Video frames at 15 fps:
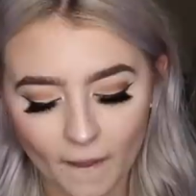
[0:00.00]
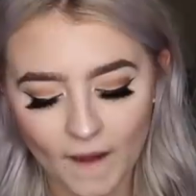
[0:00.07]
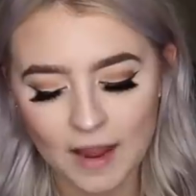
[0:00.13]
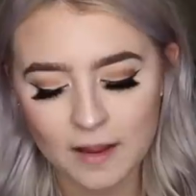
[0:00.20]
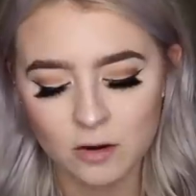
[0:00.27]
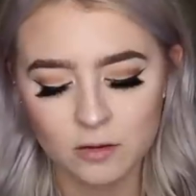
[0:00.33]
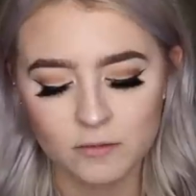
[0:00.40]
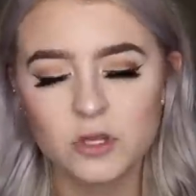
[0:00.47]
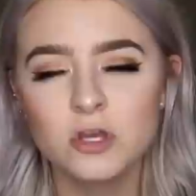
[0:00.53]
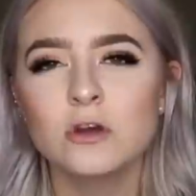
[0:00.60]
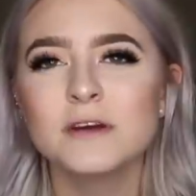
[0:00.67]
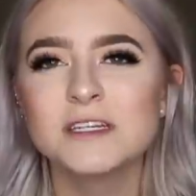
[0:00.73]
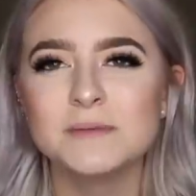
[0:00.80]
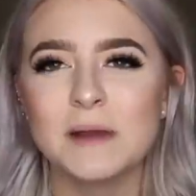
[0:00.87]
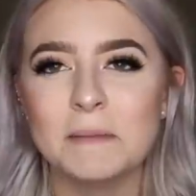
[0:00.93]
I know
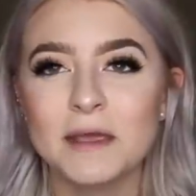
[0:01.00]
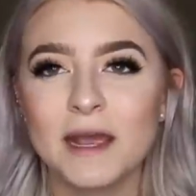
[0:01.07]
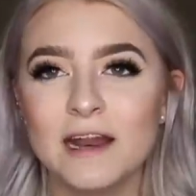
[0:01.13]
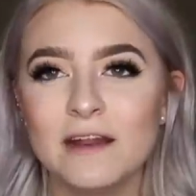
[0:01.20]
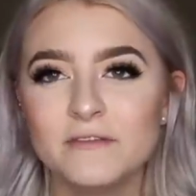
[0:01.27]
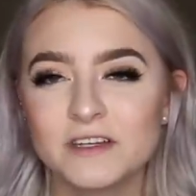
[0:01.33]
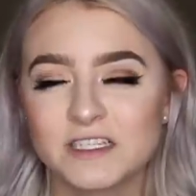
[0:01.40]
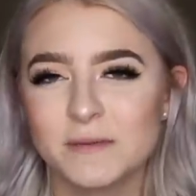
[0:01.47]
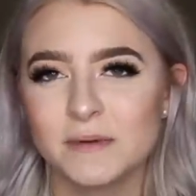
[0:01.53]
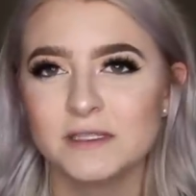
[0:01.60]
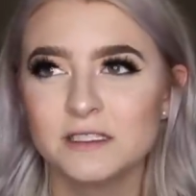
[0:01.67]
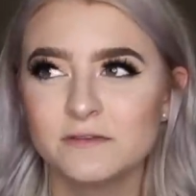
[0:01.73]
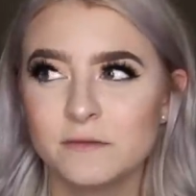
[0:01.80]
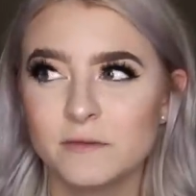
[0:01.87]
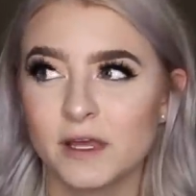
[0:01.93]
Keurigs might be kind of
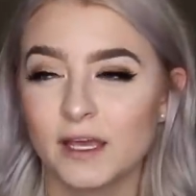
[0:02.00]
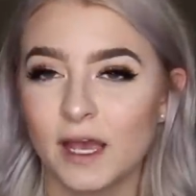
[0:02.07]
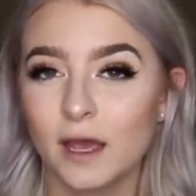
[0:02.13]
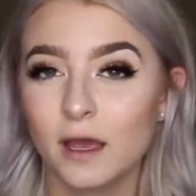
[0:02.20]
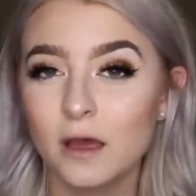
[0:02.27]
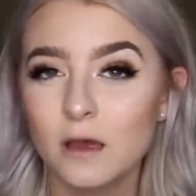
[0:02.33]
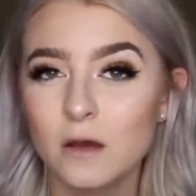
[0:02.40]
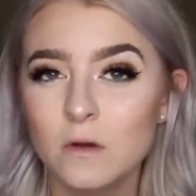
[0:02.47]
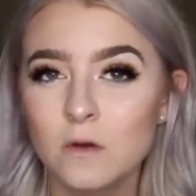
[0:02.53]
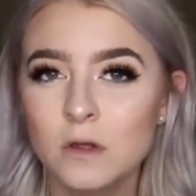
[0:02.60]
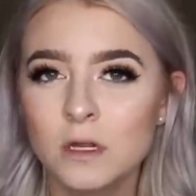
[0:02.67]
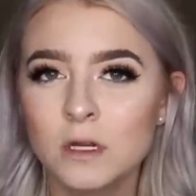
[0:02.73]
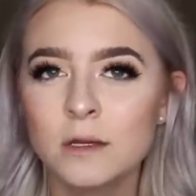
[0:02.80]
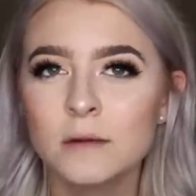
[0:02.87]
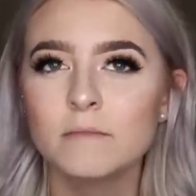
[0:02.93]
expensive from the get-go
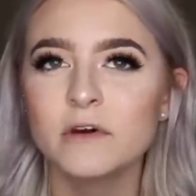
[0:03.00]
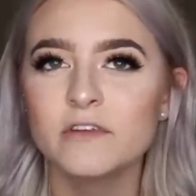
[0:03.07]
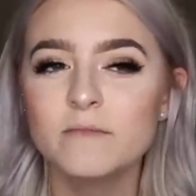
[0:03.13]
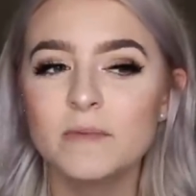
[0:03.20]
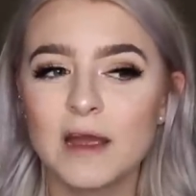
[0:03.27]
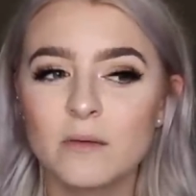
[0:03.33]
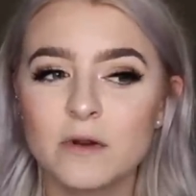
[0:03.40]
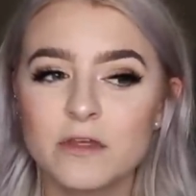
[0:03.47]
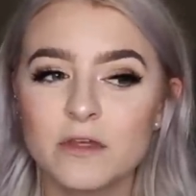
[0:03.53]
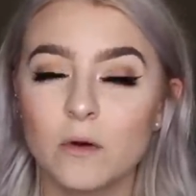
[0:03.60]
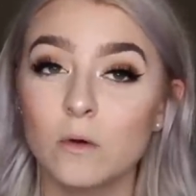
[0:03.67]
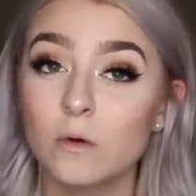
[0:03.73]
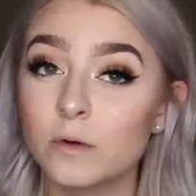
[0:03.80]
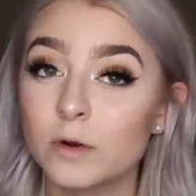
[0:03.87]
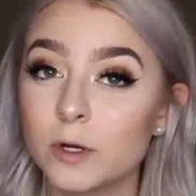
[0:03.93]
but if you buy one of the
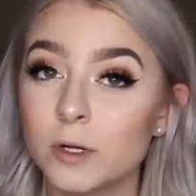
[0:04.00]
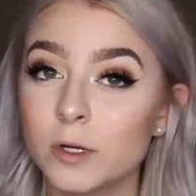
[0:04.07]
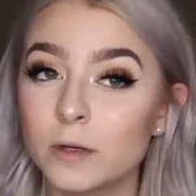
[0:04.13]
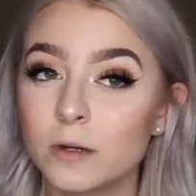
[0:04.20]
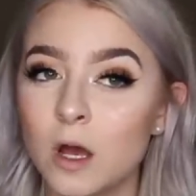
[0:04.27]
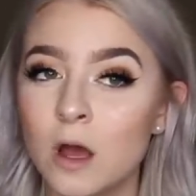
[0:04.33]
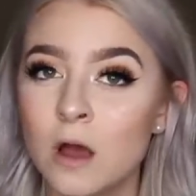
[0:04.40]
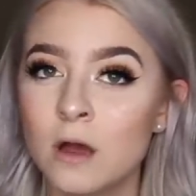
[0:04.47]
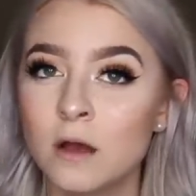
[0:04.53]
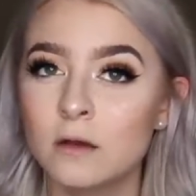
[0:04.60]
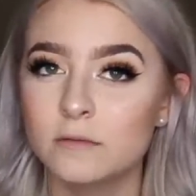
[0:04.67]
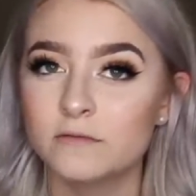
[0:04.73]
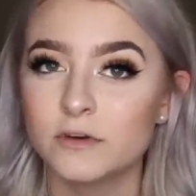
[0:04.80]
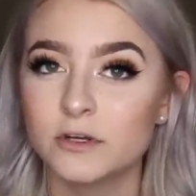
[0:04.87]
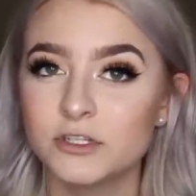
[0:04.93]
older
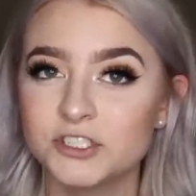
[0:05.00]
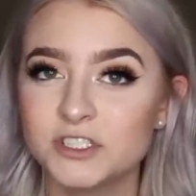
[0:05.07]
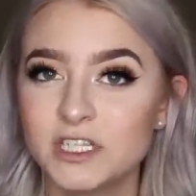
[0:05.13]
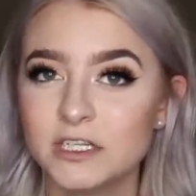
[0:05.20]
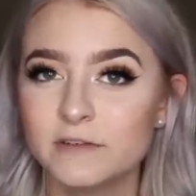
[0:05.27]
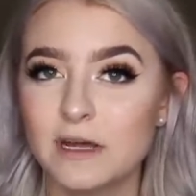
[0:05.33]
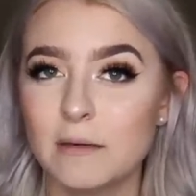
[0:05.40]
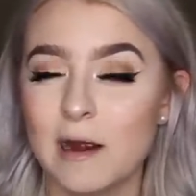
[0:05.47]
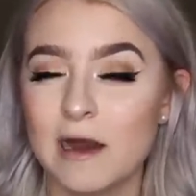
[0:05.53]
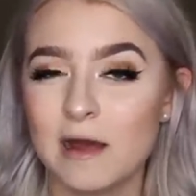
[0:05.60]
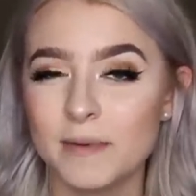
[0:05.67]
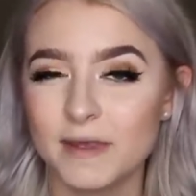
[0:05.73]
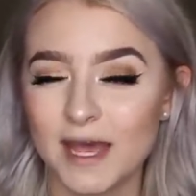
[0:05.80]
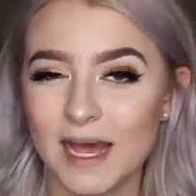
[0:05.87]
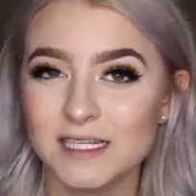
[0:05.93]
um, versions of it it might not
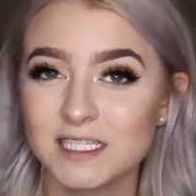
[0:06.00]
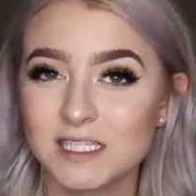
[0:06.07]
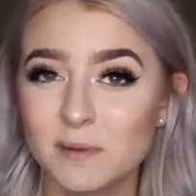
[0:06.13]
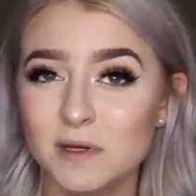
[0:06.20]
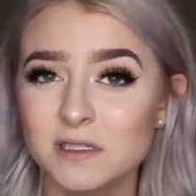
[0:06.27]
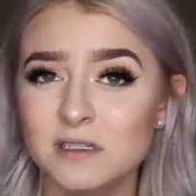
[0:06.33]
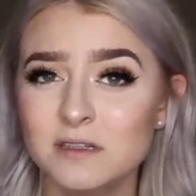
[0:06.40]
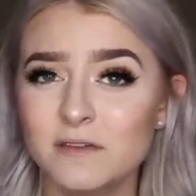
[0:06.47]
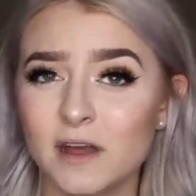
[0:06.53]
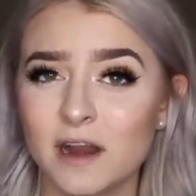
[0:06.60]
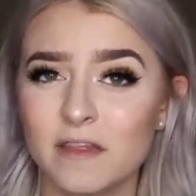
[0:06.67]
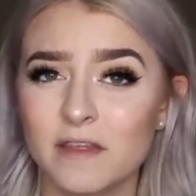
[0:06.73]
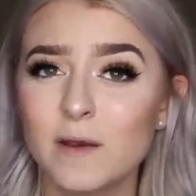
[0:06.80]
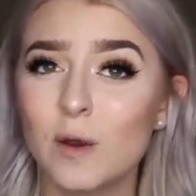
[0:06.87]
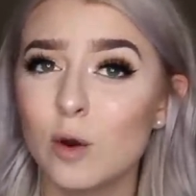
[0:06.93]
be as expensive and I
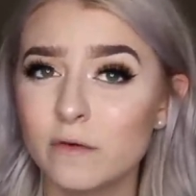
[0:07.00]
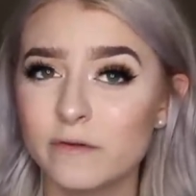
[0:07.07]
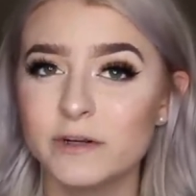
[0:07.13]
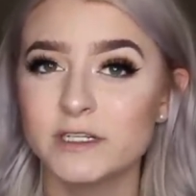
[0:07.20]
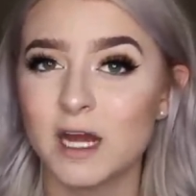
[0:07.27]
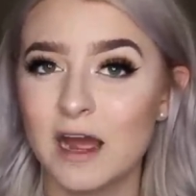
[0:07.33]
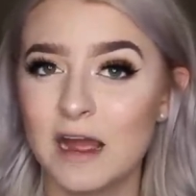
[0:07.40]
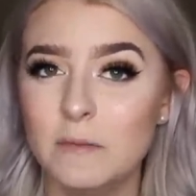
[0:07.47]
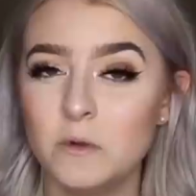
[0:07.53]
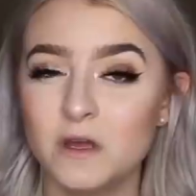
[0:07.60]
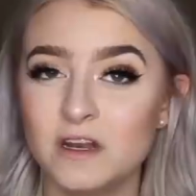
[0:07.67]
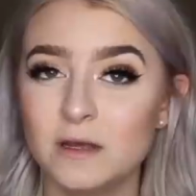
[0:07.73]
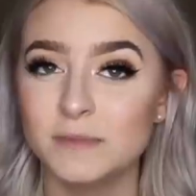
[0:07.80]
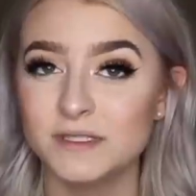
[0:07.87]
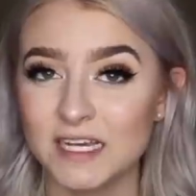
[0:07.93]
think over time you
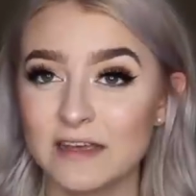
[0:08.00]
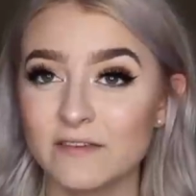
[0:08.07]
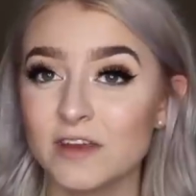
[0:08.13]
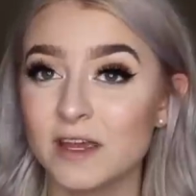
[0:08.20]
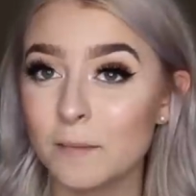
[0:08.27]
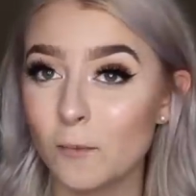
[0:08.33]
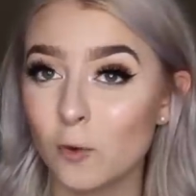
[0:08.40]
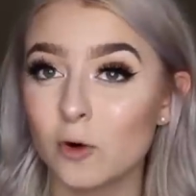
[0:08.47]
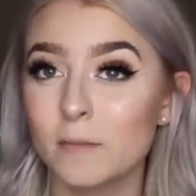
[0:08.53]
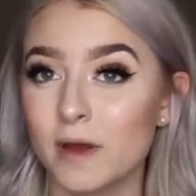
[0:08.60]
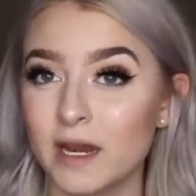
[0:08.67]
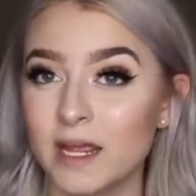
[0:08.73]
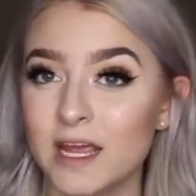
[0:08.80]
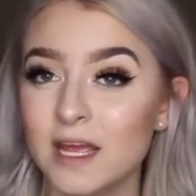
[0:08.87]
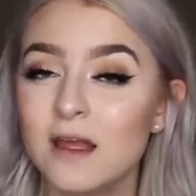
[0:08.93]
end up saving more
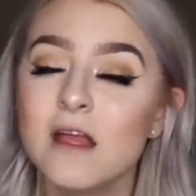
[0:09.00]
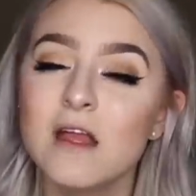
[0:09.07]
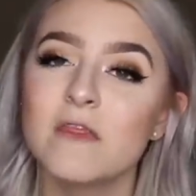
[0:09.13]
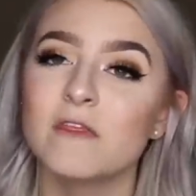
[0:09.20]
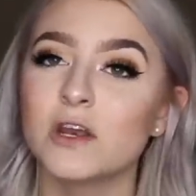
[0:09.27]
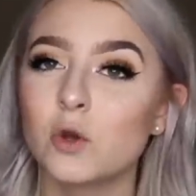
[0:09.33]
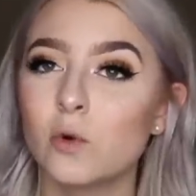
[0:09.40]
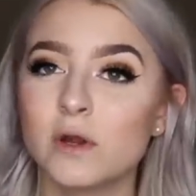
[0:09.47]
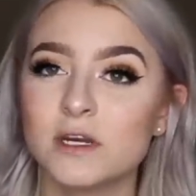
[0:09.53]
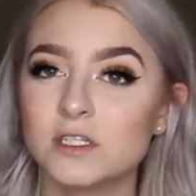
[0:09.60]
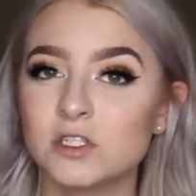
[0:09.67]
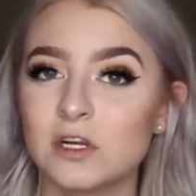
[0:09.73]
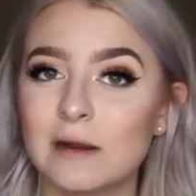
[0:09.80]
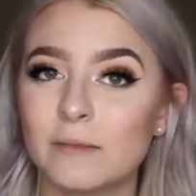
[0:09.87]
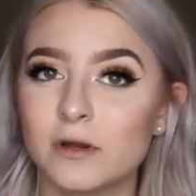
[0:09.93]
money than going to
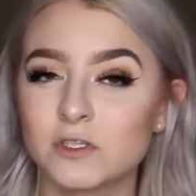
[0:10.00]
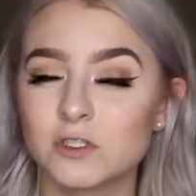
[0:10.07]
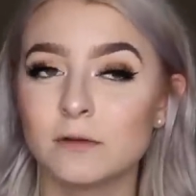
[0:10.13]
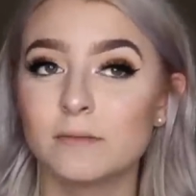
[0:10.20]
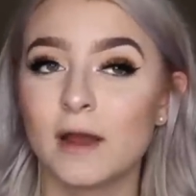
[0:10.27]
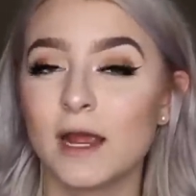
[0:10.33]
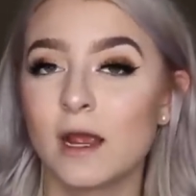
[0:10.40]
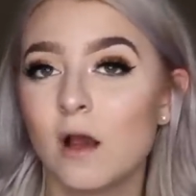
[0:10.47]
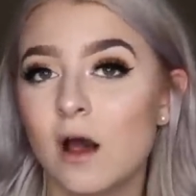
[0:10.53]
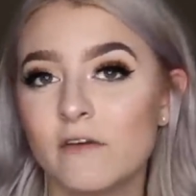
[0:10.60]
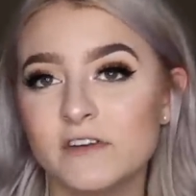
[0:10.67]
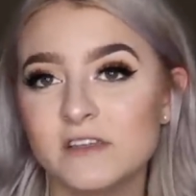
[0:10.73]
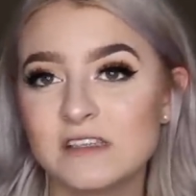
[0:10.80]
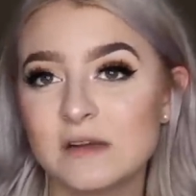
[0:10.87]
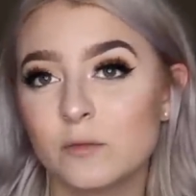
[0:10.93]
Starbucks or buying
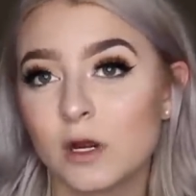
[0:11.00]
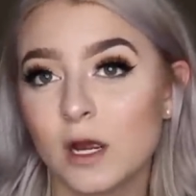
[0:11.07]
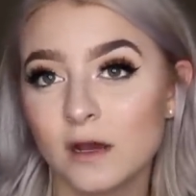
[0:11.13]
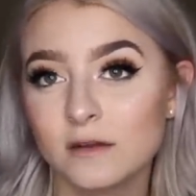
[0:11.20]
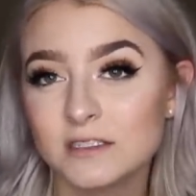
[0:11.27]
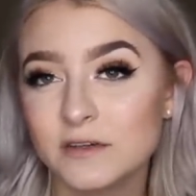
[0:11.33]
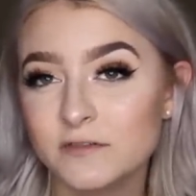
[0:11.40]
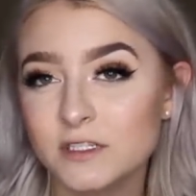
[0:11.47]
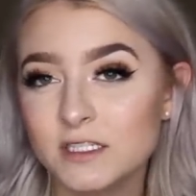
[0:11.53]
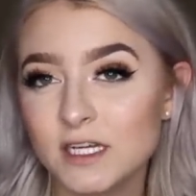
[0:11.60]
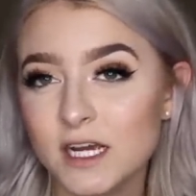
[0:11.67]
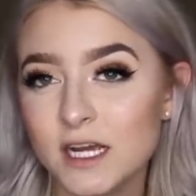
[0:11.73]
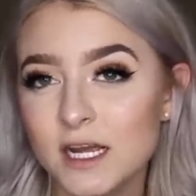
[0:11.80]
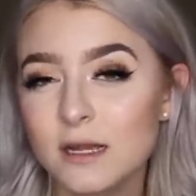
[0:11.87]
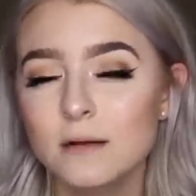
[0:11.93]
coffee somewhere else every
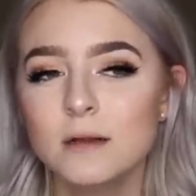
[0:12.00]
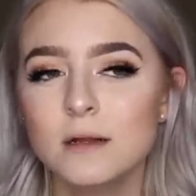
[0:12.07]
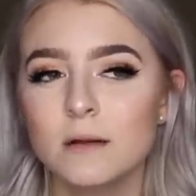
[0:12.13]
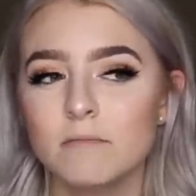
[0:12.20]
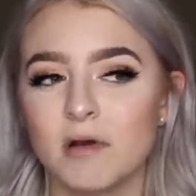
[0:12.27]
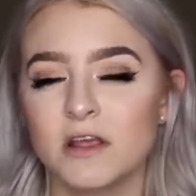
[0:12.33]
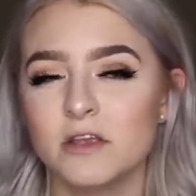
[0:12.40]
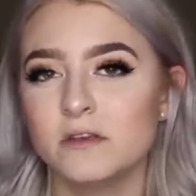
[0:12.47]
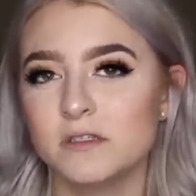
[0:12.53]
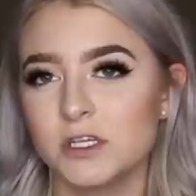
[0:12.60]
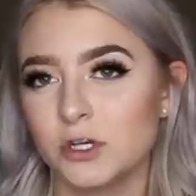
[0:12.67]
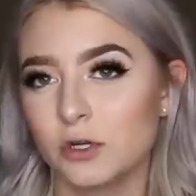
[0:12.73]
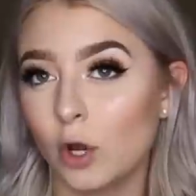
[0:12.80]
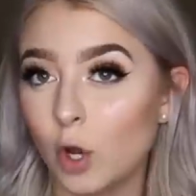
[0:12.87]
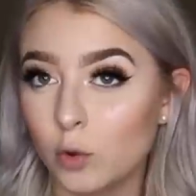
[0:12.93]
day by
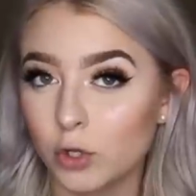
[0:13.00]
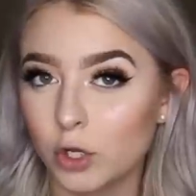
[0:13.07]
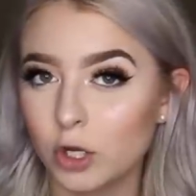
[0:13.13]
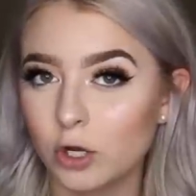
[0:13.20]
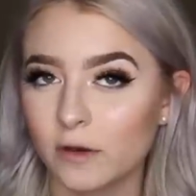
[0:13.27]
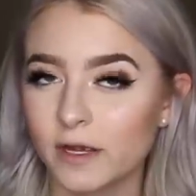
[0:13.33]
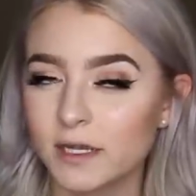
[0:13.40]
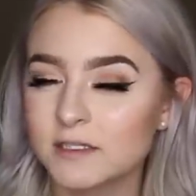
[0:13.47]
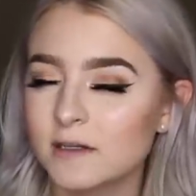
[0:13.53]
using your own Keurig.